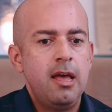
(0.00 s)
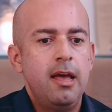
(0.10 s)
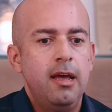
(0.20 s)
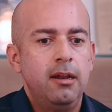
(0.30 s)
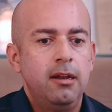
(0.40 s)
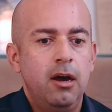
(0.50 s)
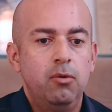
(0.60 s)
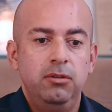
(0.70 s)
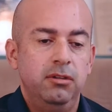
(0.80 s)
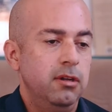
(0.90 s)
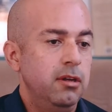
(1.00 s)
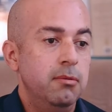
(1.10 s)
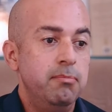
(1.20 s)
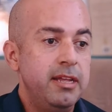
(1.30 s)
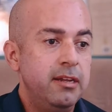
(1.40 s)
and I was
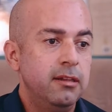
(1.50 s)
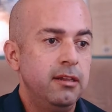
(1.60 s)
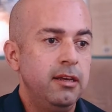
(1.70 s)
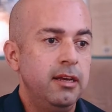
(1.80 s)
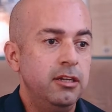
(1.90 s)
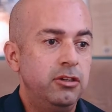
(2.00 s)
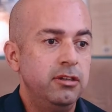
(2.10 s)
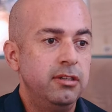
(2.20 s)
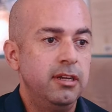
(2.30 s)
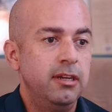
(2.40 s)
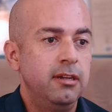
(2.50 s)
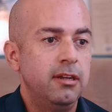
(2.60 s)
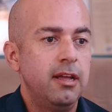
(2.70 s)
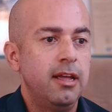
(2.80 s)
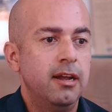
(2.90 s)
immediately interested
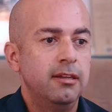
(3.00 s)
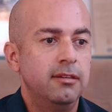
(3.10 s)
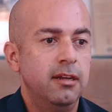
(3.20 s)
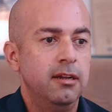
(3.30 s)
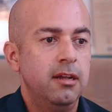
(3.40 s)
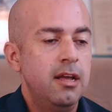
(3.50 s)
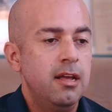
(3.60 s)
and I said,